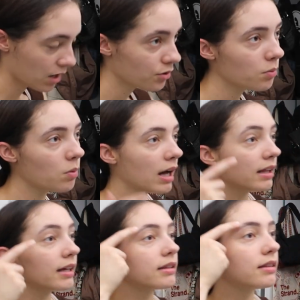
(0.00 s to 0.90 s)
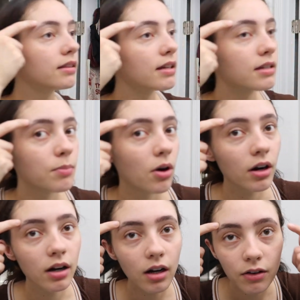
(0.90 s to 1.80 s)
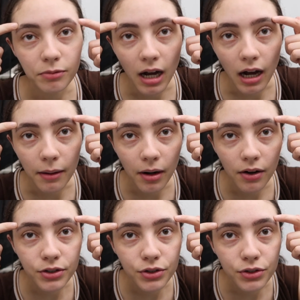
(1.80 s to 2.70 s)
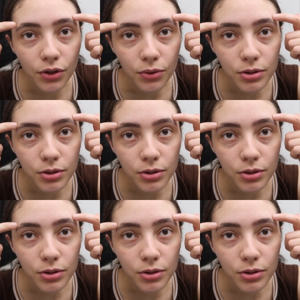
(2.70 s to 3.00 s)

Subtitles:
I don't know why like this part of my eyebrow is so